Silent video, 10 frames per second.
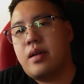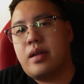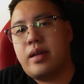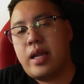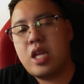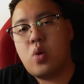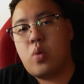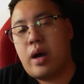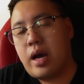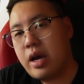then you will
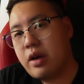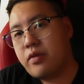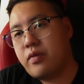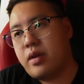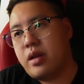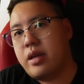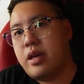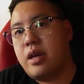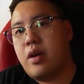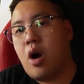have
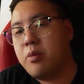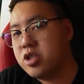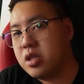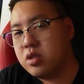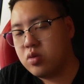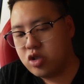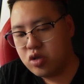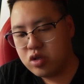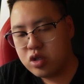the options to choose